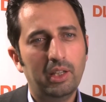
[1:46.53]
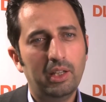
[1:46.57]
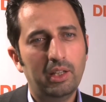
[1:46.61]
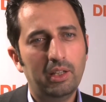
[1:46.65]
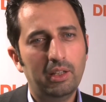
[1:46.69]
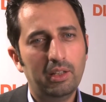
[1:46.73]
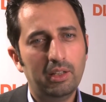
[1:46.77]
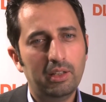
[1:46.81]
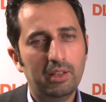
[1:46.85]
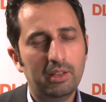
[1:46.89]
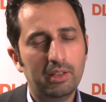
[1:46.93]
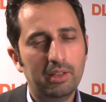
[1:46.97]

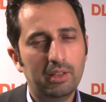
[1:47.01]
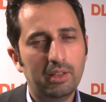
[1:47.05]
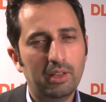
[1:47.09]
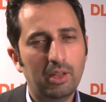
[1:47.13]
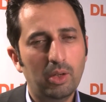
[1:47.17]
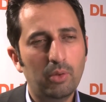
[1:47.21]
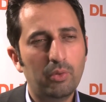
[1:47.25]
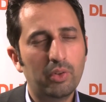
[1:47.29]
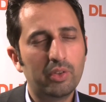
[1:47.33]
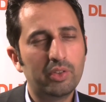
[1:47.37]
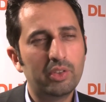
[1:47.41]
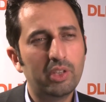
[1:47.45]

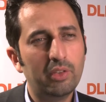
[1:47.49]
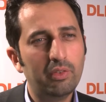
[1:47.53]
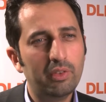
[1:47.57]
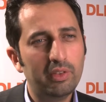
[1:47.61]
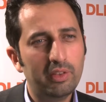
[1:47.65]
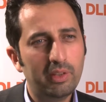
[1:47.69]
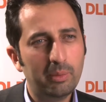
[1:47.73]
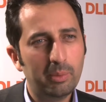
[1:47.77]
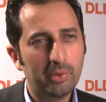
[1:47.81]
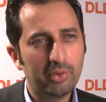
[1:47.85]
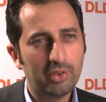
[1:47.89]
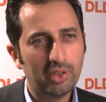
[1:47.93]
over
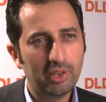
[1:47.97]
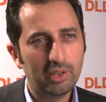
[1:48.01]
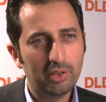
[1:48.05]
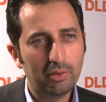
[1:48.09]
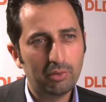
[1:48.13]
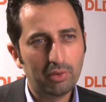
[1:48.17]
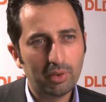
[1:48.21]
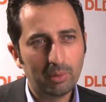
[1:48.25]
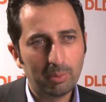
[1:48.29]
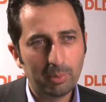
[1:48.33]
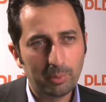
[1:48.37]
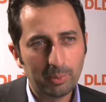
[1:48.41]
70%
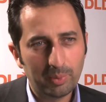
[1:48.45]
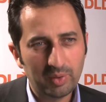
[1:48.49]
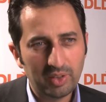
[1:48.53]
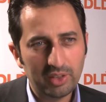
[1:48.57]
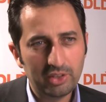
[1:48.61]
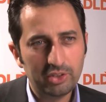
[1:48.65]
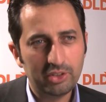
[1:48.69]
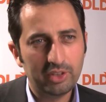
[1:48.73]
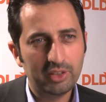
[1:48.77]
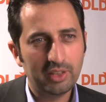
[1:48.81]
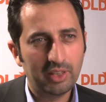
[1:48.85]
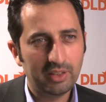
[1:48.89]
of the
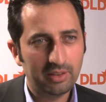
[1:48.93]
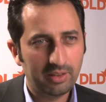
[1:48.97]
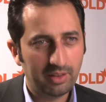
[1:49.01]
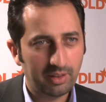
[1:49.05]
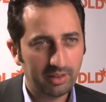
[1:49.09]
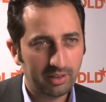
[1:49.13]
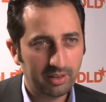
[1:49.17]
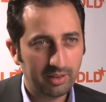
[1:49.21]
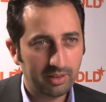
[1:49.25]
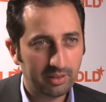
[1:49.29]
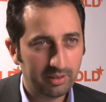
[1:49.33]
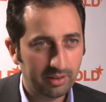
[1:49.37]
population under
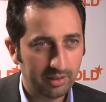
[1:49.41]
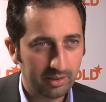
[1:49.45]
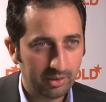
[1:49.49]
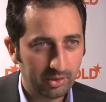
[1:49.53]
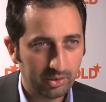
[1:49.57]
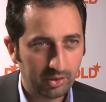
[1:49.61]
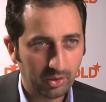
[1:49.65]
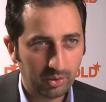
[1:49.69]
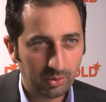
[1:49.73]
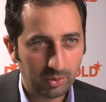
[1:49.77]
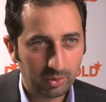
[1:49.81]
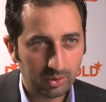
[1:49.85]
30
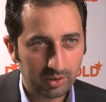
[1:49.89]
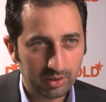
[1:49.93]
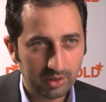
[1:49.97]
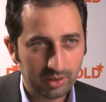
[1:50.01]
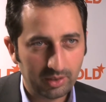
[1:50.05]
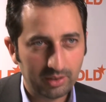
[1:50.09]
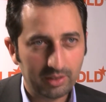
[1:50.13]
years old.